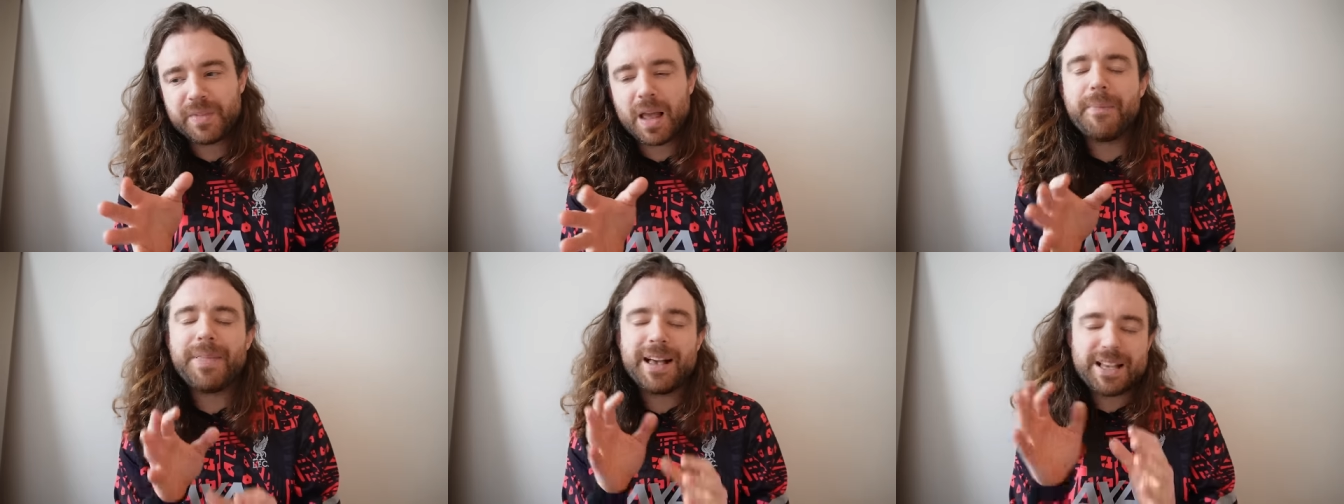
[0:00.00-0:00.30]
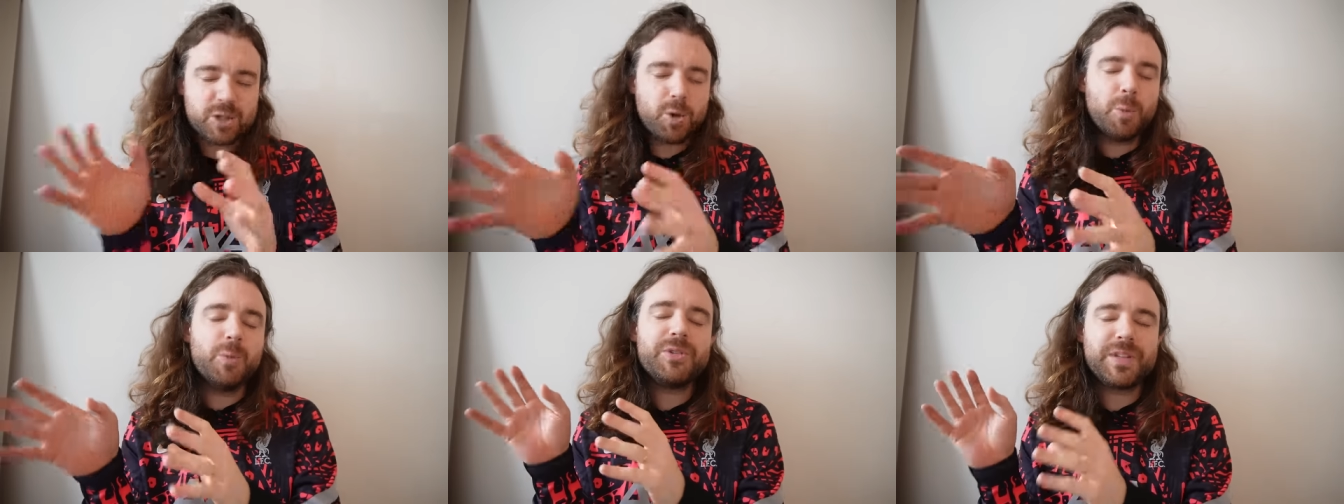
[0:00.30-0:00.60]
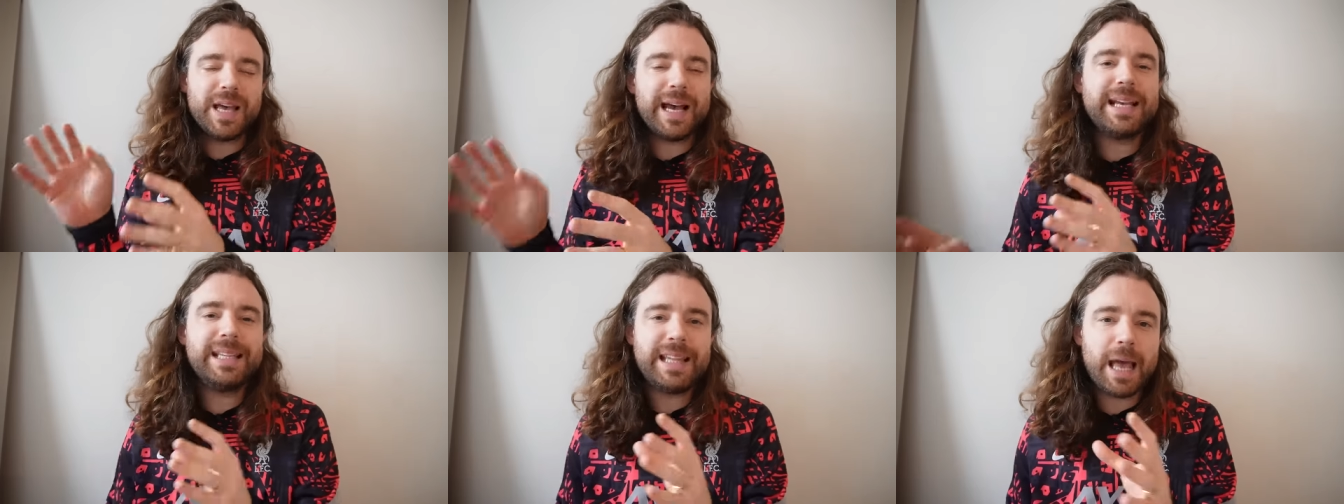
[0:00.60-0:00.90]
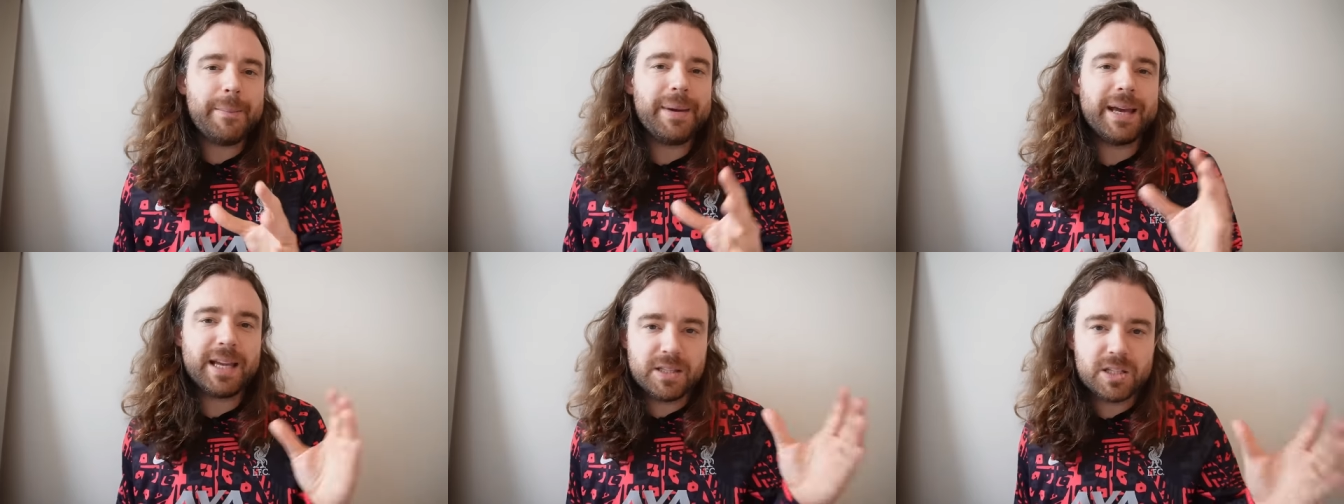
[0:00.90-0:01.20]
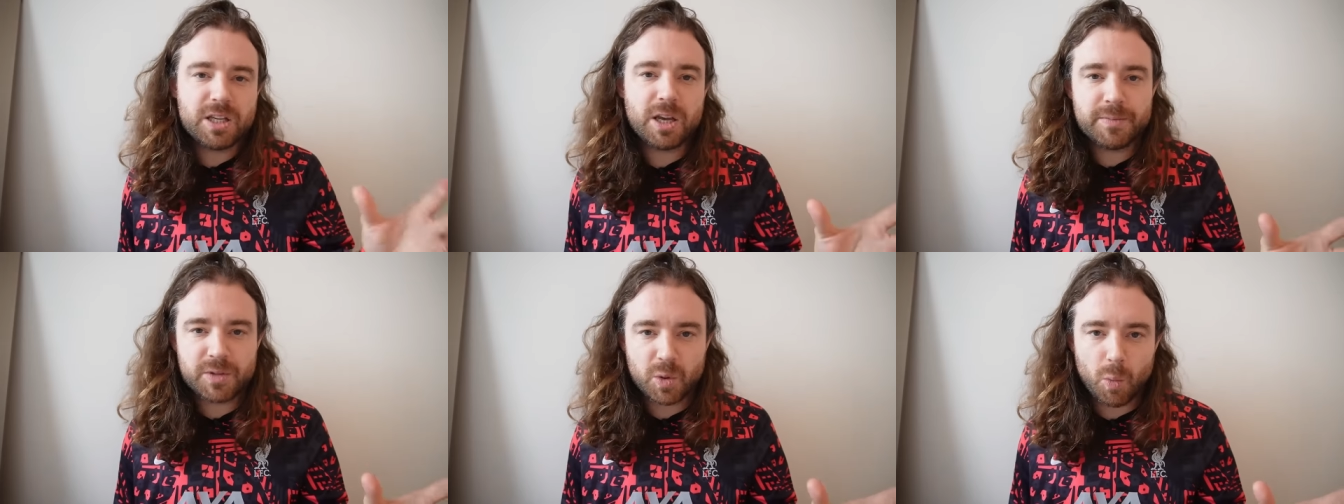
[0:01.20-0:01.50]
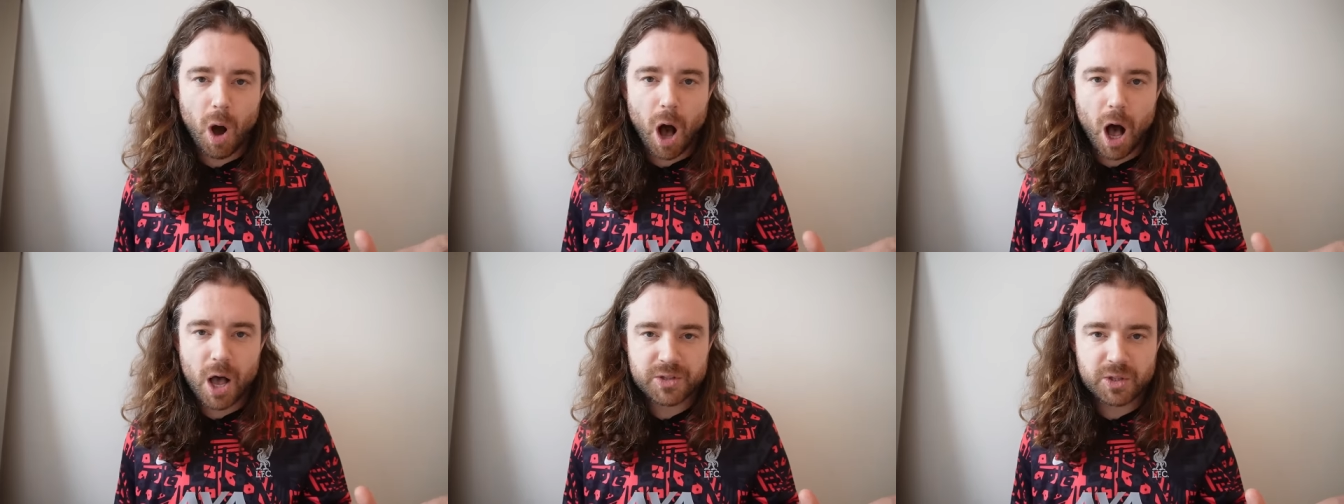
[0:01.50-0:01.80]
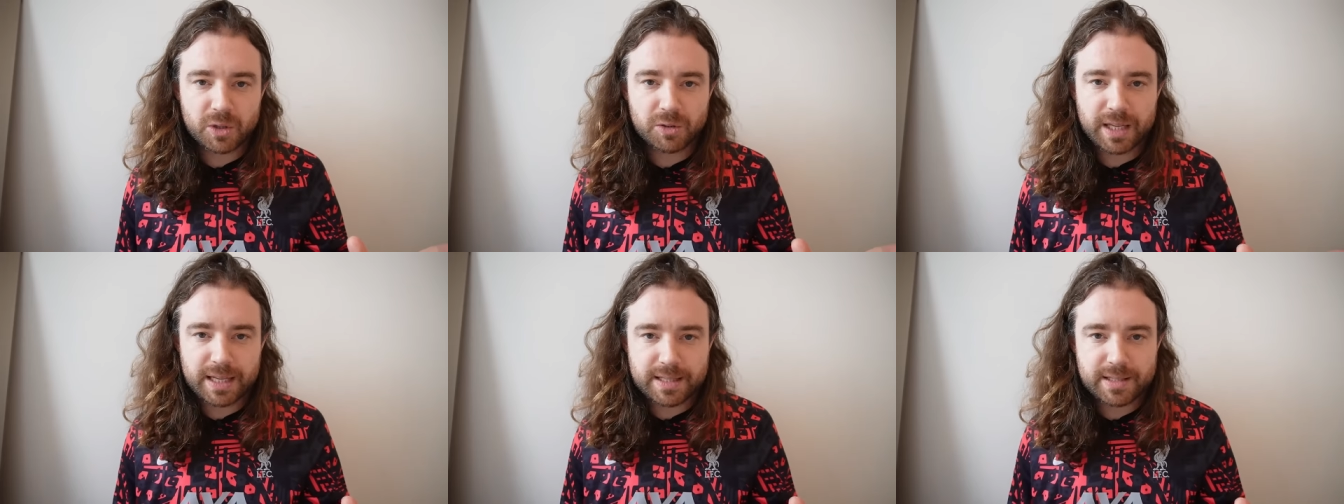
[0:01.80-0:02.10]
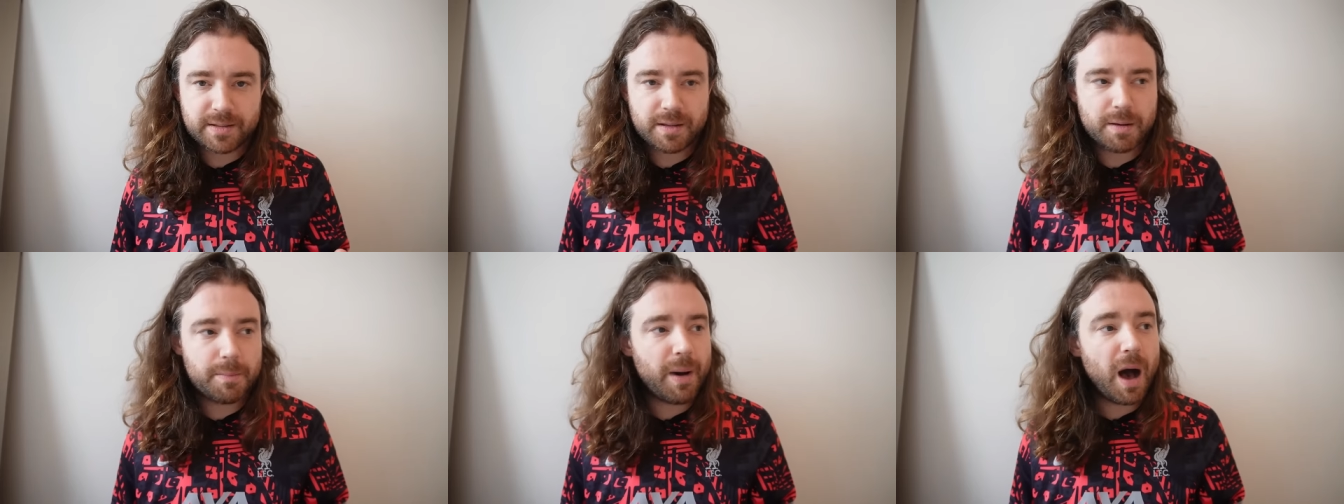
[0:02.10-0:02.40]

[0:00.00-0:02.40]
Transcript: That's almost academic in terms of what Arsenal did to them,